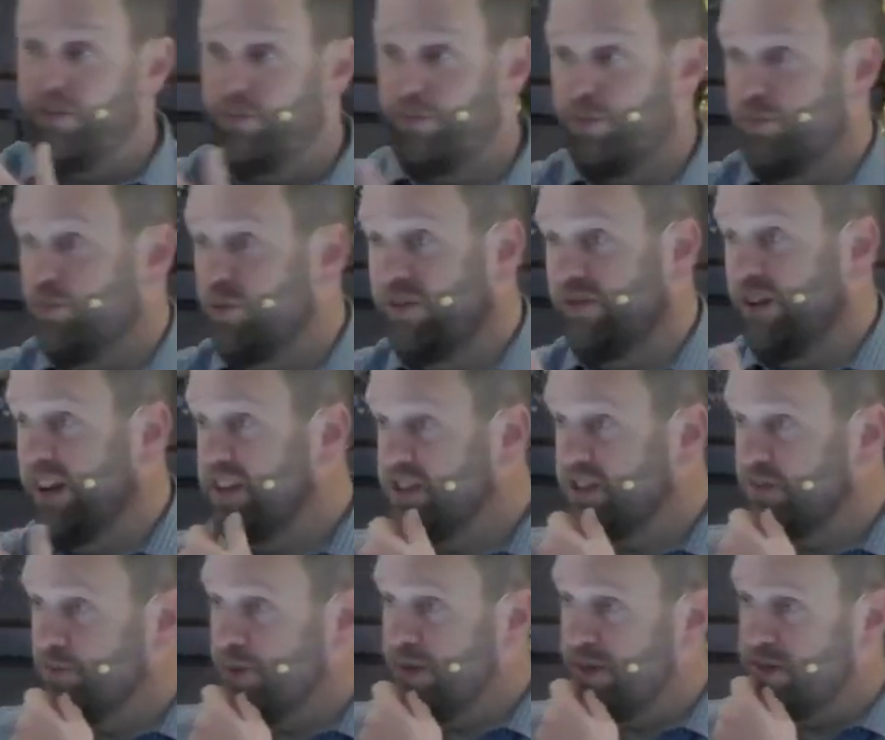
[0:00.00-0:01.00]

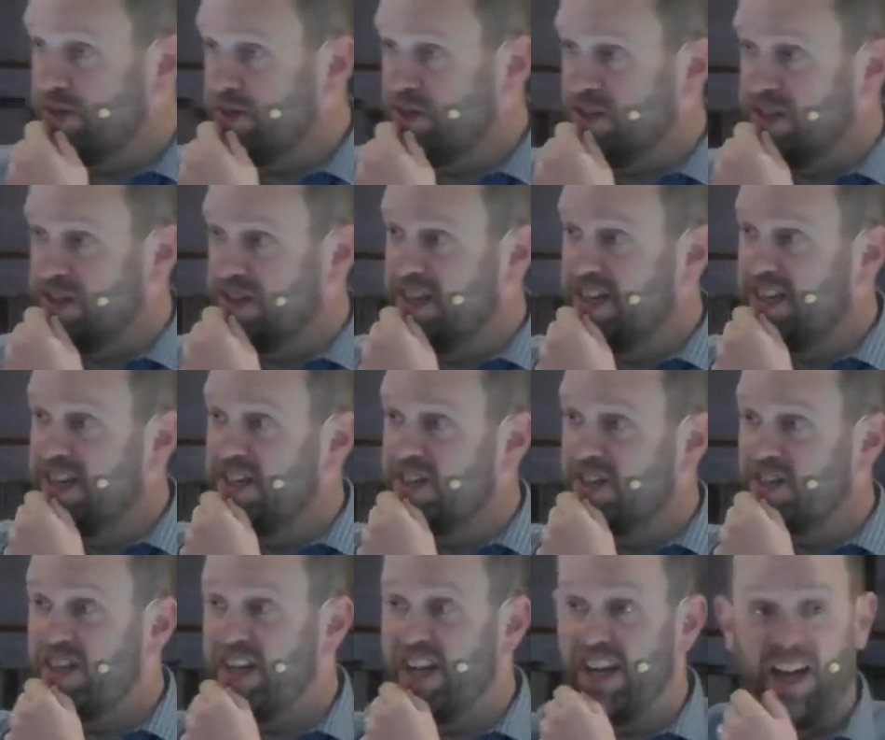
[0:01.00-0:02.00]
Revelation pictures it as endless
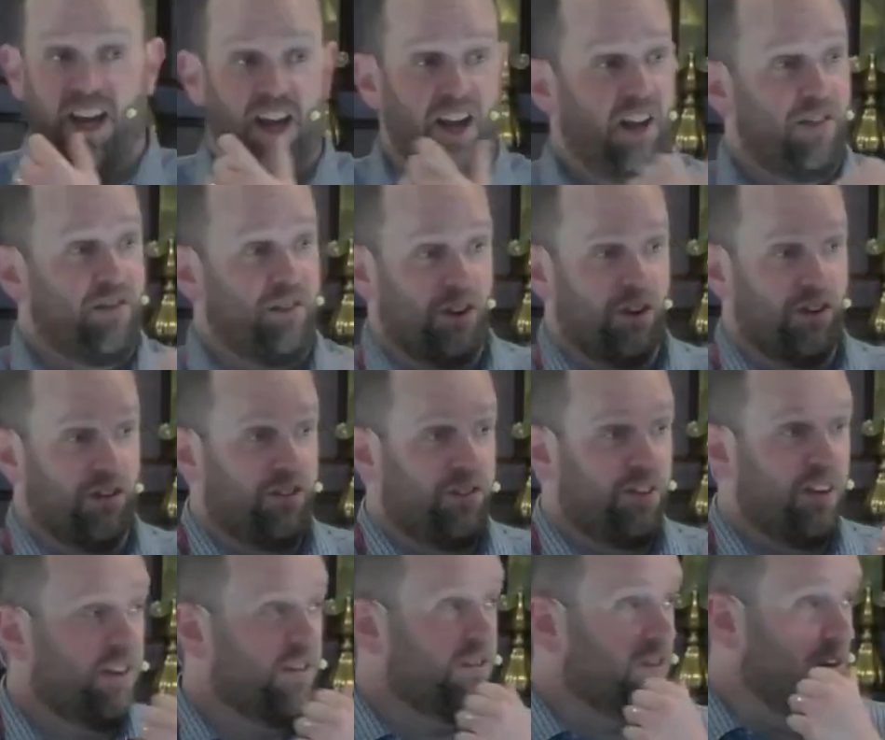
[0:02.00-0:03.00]
singing. I love a good
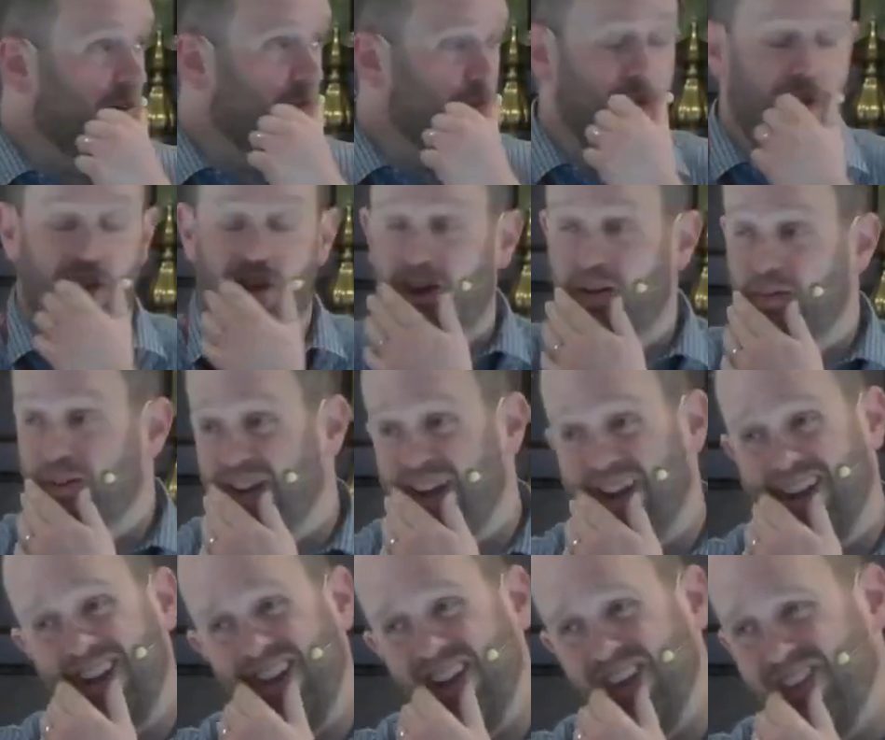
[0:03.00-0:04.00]
sing-song, but
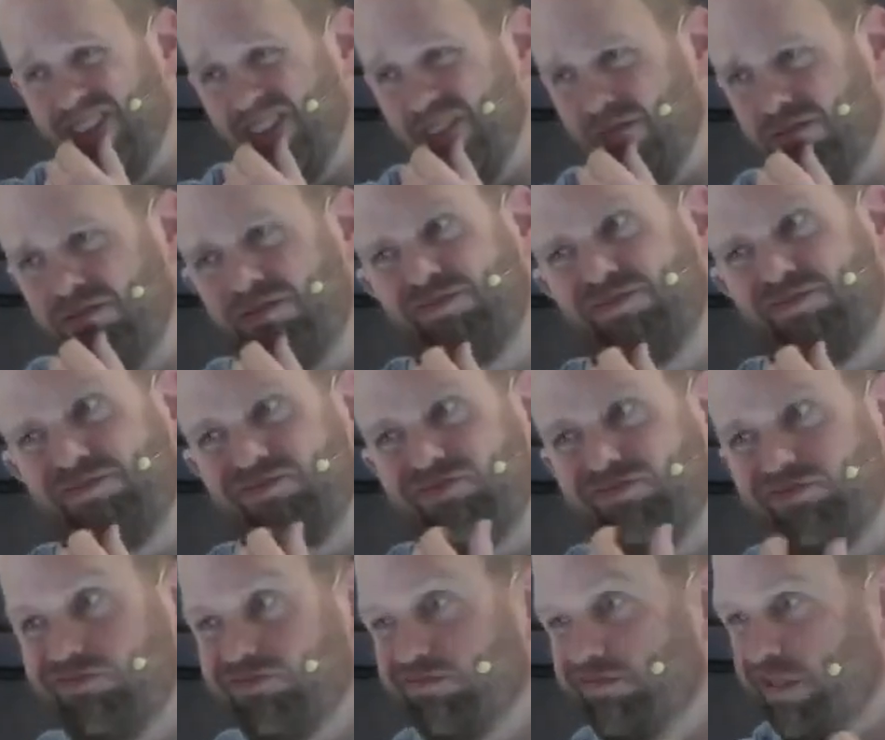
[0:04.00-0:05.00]
endless?
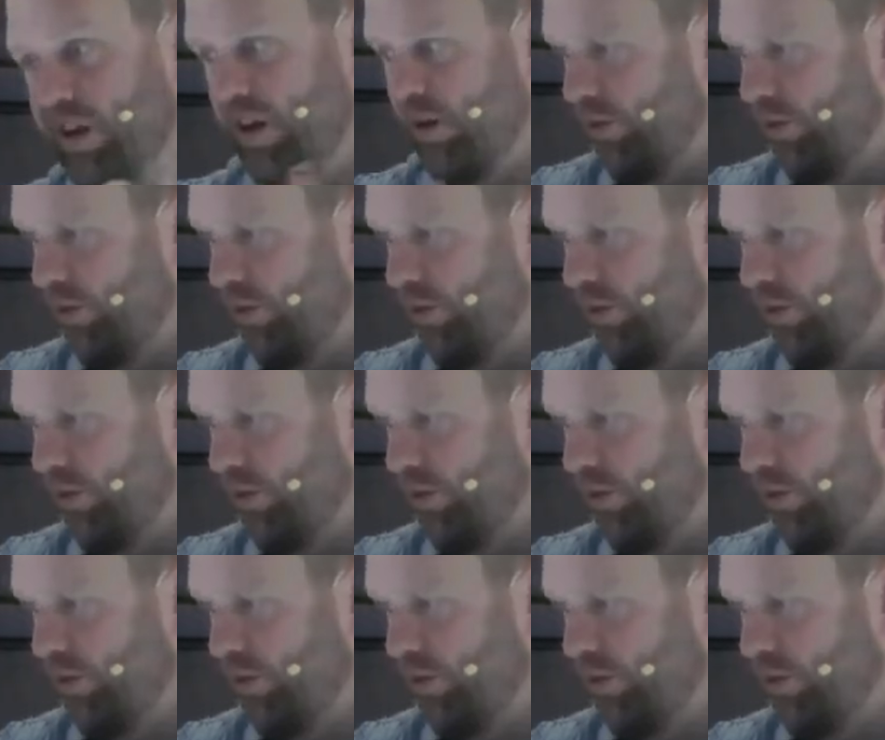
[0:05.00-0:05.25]
Come